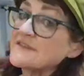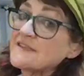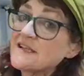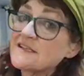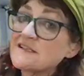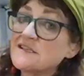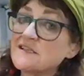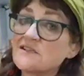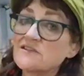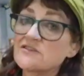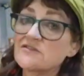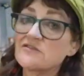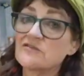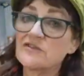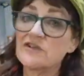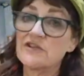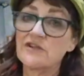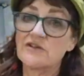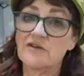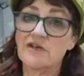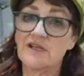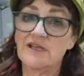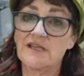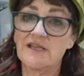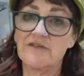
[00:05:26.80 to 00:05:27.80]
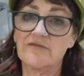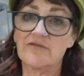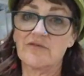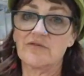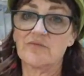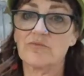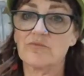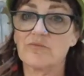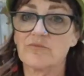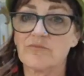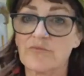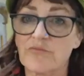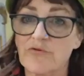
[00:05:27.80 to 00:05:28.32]
settings on it. You can
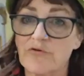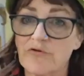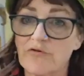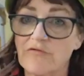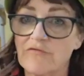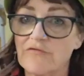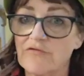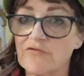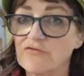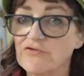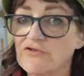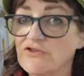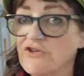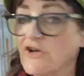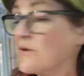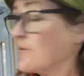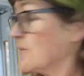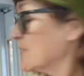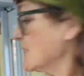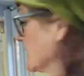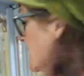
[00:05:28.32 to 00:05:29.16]
even prove your dough